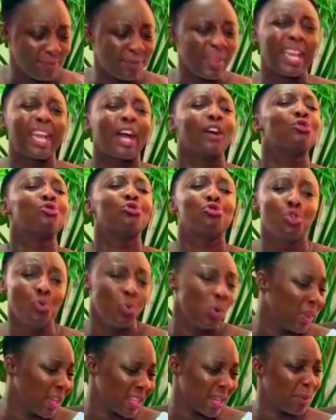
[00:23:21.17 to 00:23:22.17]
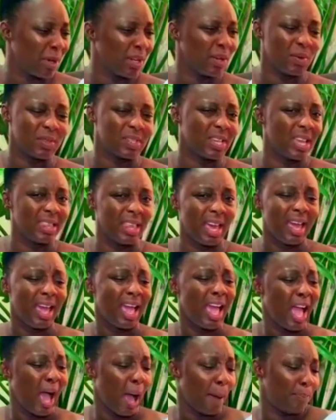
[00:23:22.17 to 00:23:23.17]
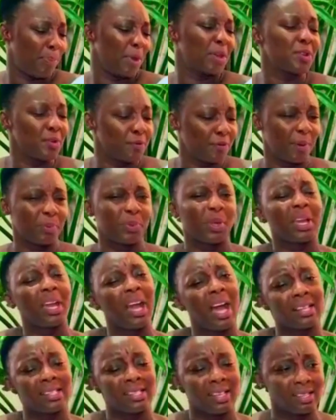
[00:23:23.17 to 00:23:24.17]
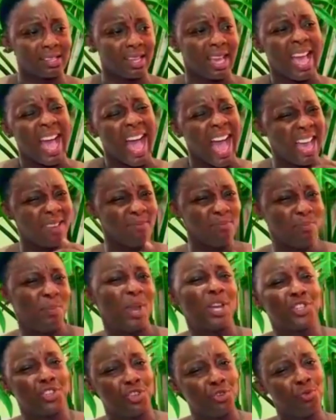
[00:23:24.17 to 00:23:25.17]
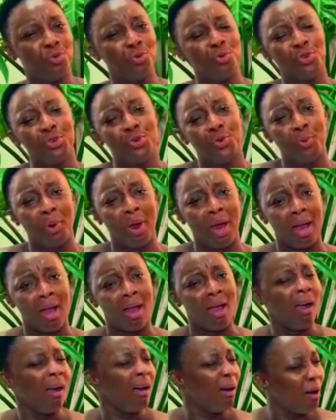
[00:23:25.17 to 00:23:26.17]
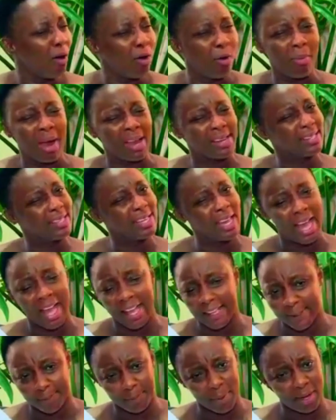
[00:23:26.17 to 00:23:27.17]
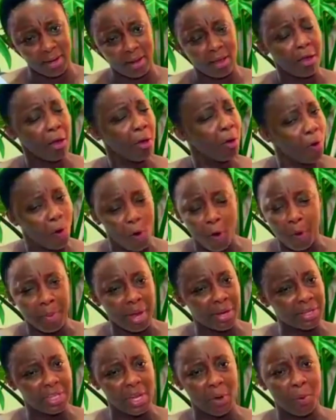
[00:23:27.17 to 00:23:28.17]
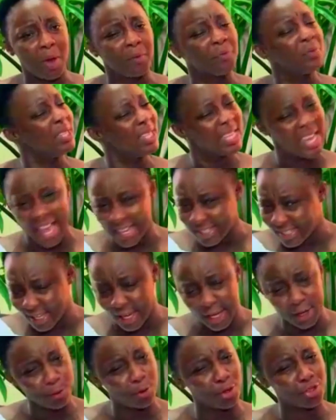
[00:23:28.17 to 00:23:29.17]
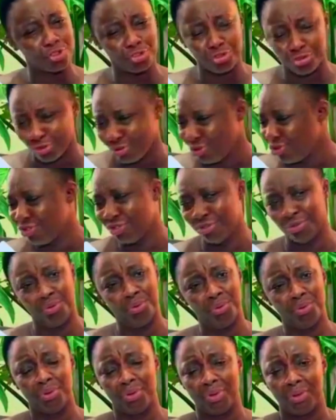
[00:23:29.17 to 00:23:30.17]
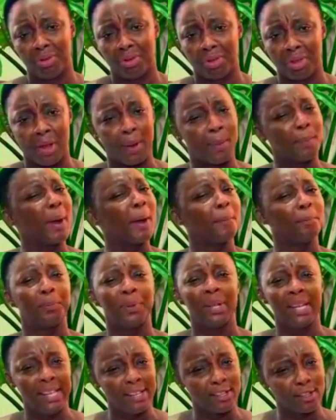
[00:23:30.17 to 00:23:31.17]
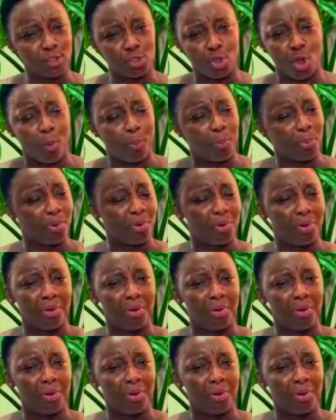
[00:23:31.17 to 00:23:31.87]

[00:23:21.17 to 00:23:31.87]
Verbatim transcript: they can't do it. Somebody will say that I picked you from the gutters. I made you who you were. Oh, my dear husband. Oh, my dear wife. Yes, it was true you. But please stop.